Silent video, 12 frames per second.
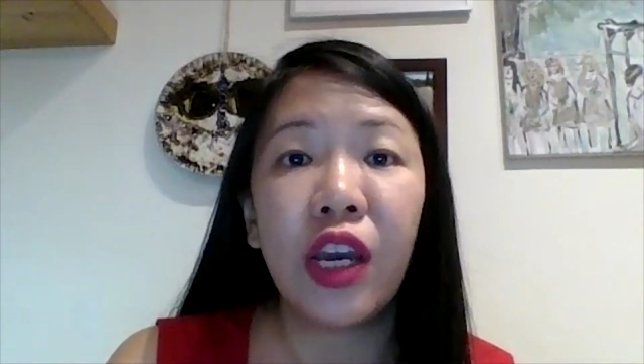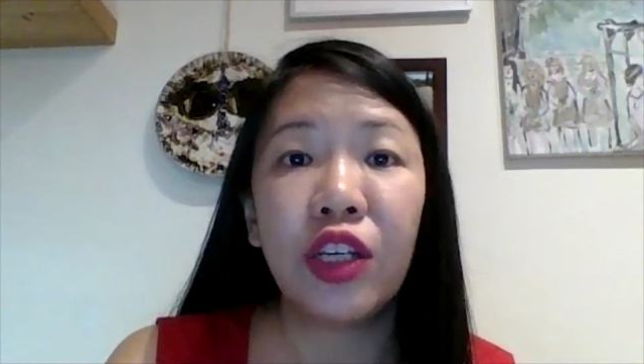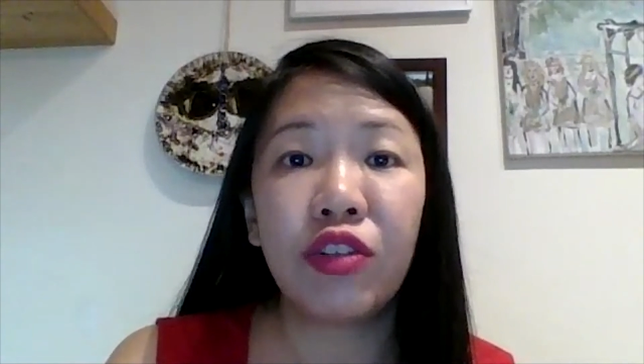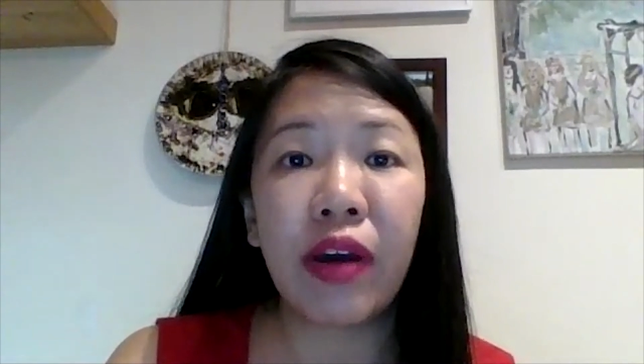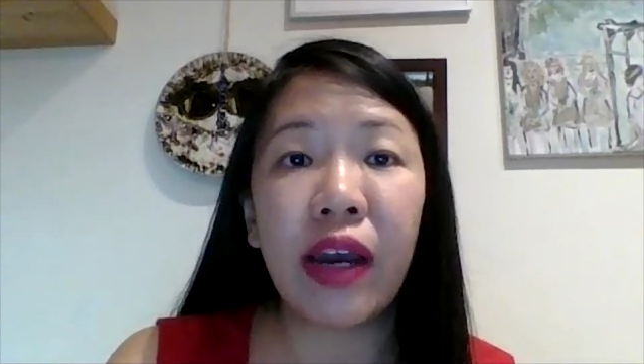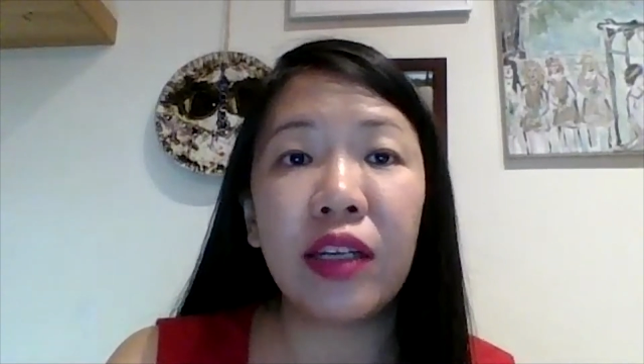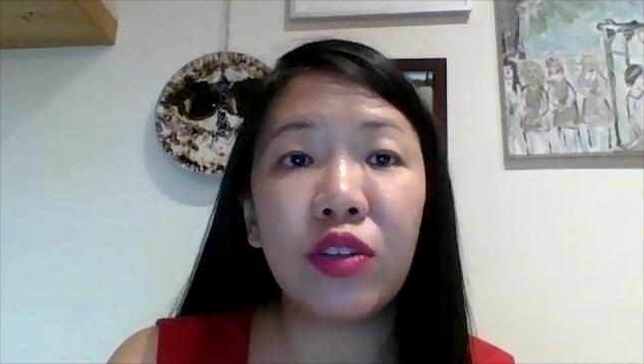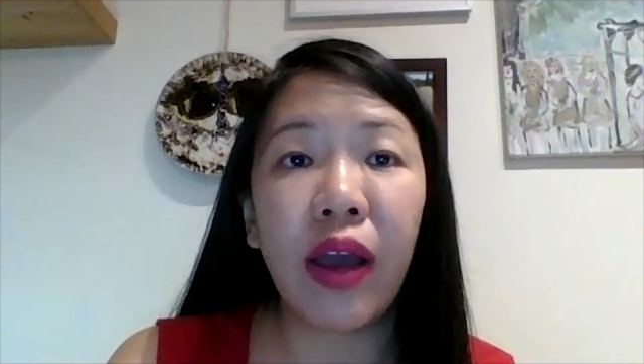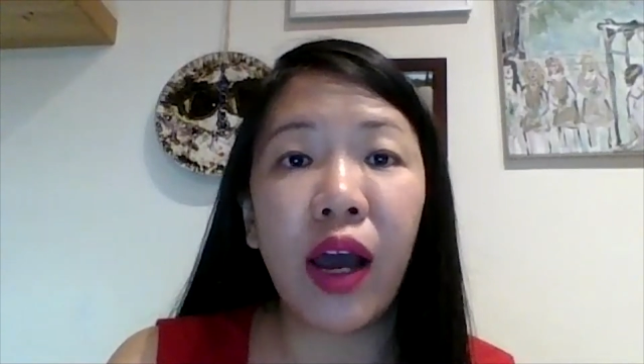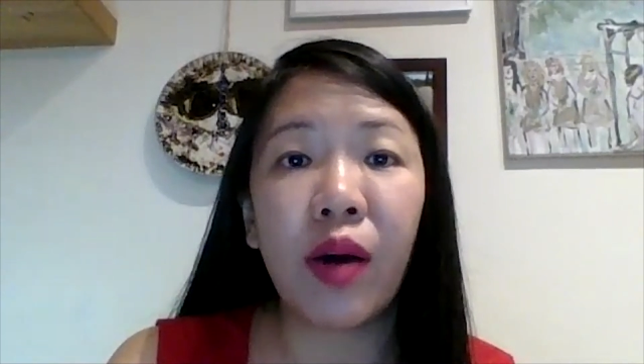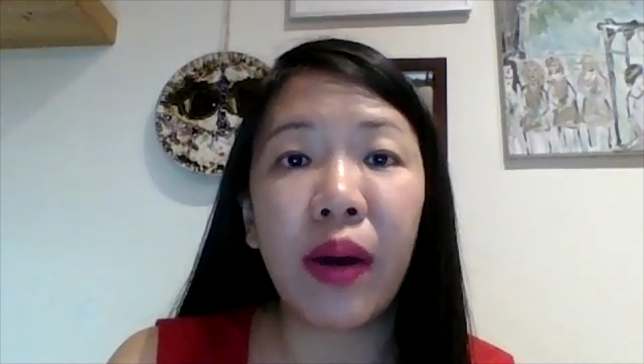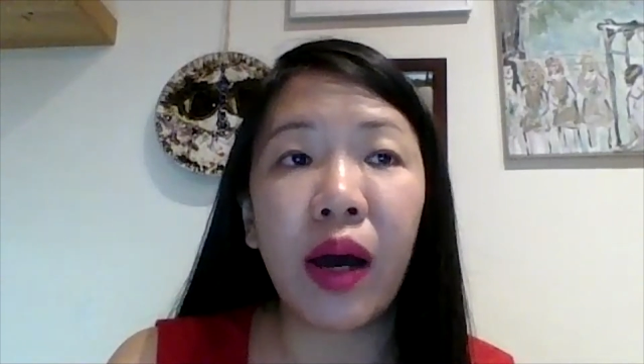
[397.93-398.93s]
trying to
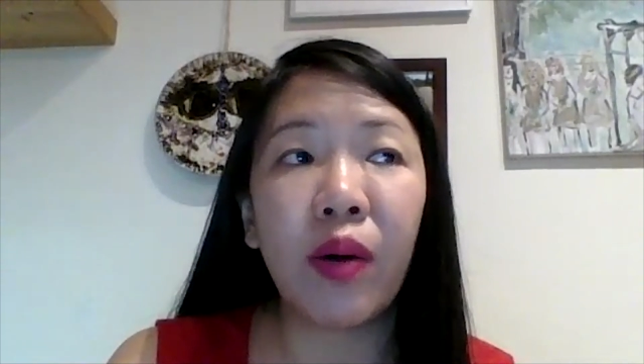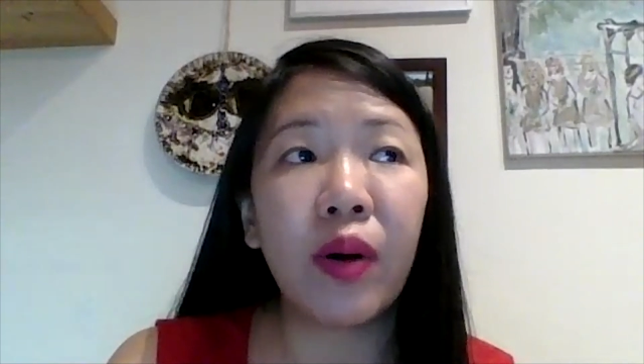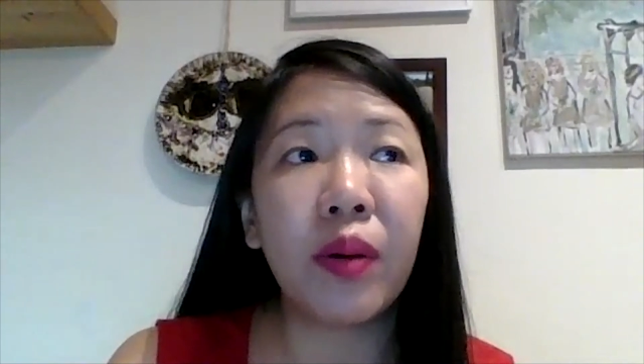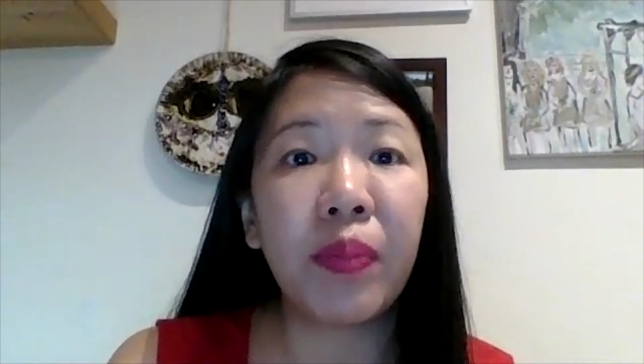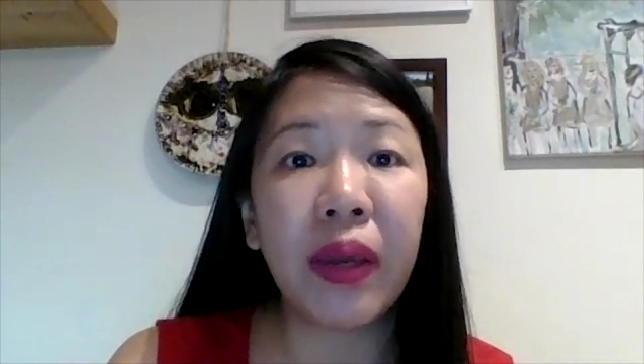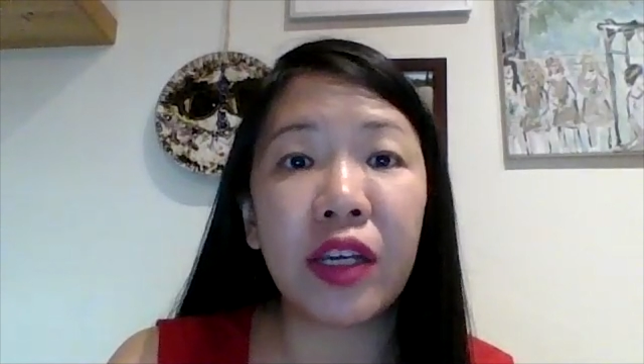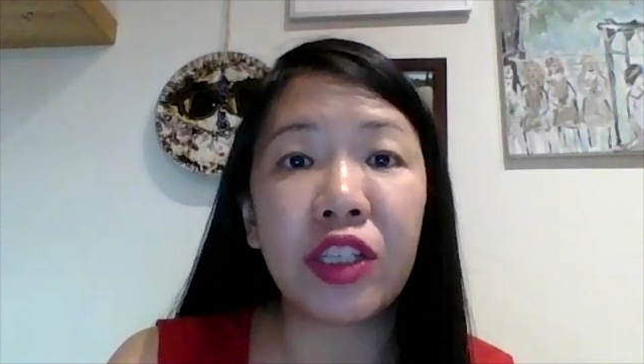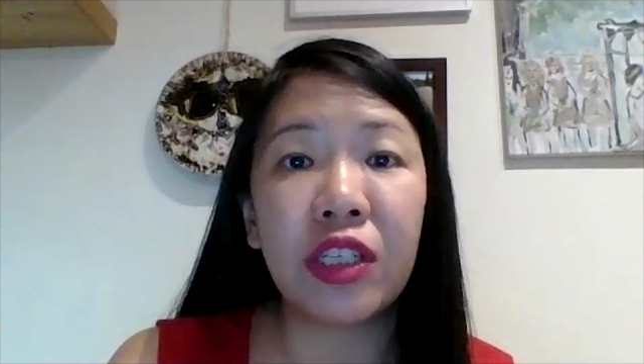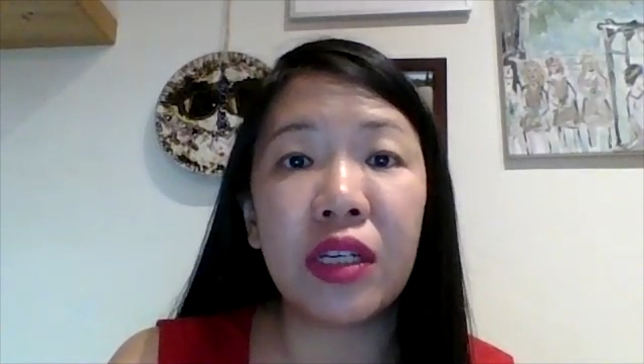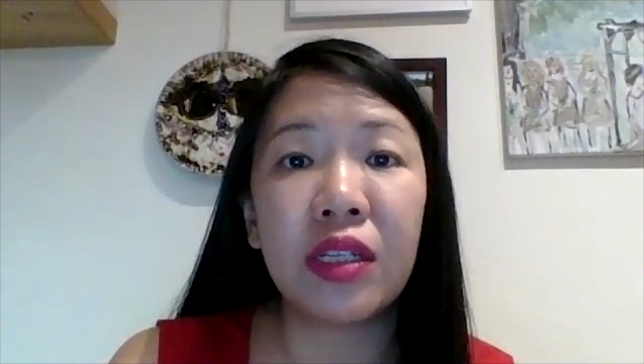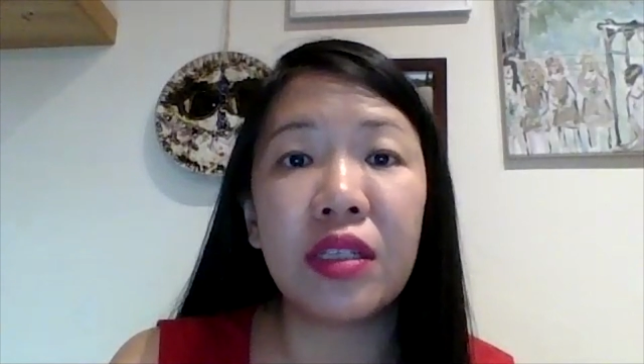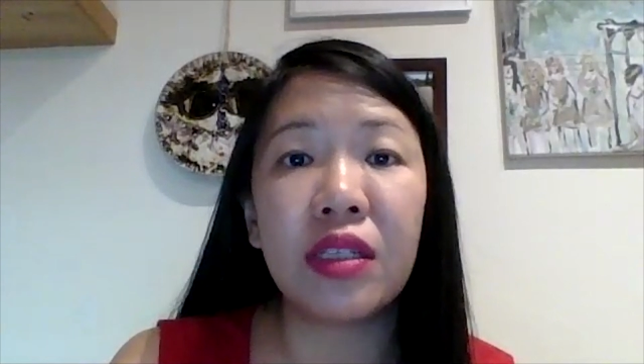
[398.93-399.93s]
help our
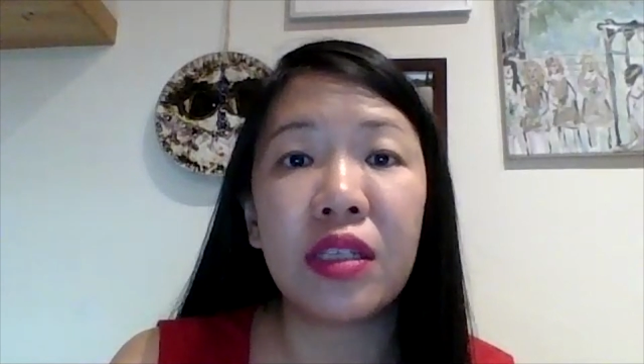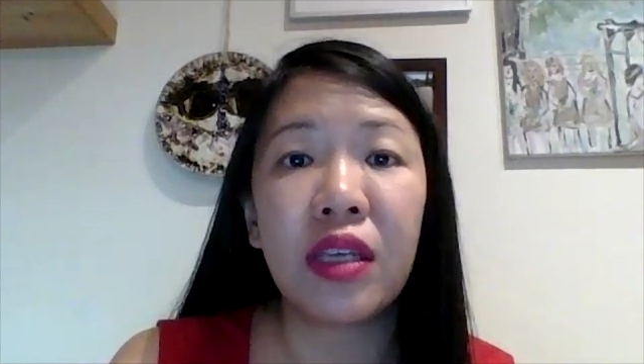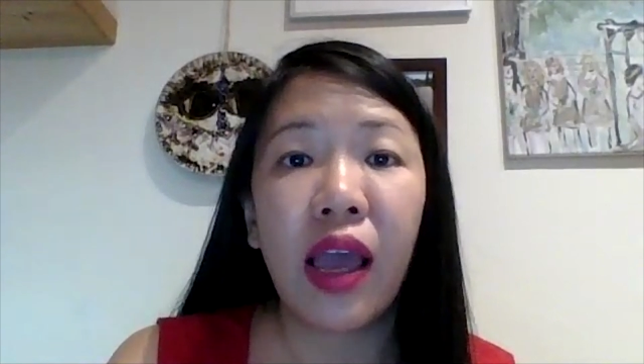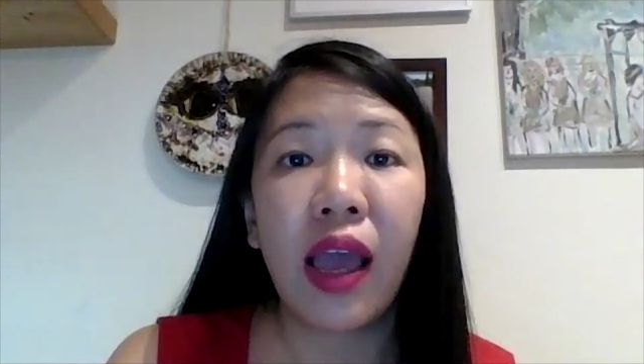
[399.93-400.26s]
patients